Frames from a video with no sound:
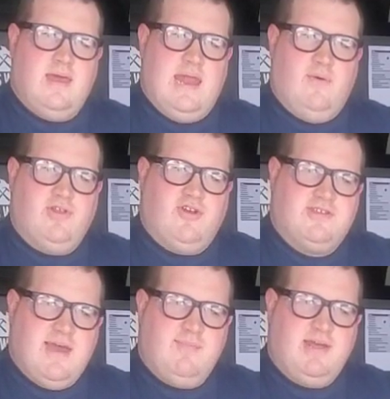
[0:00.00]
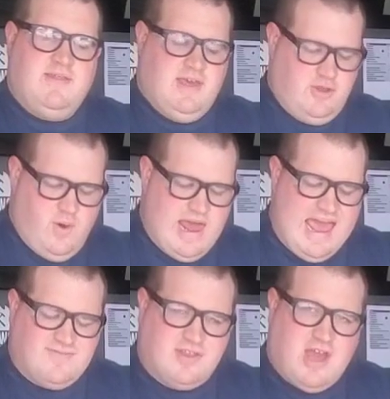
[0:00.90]
Now when you're assembling these, you want to
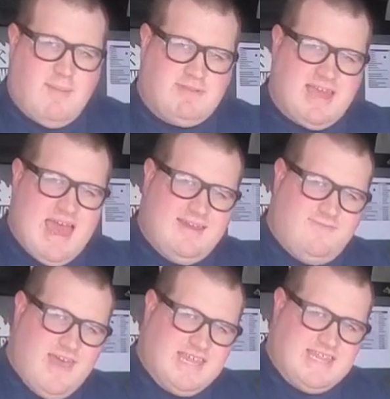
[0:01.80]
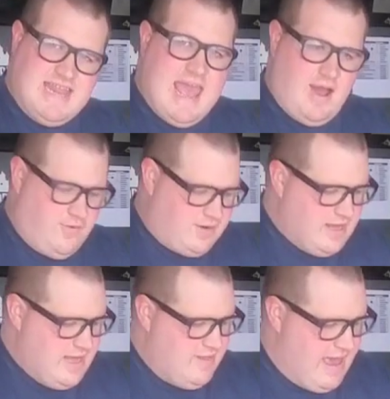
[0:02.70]
have the top side face down.
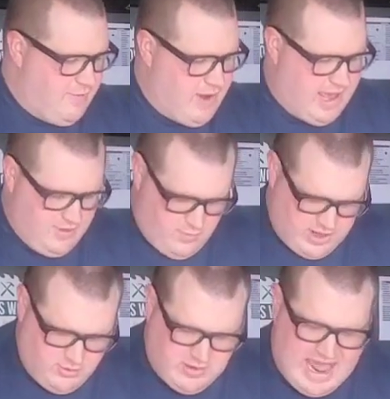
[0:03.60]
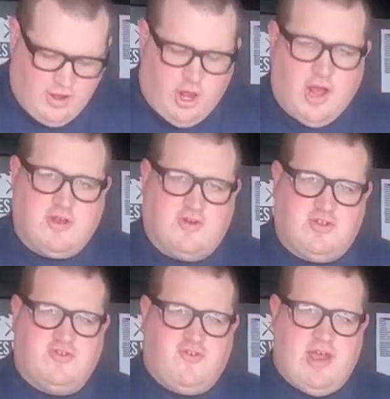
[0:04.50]
That way when you nail on your
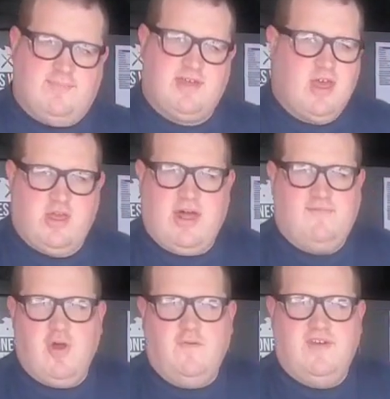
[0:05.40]
strips, you'll have no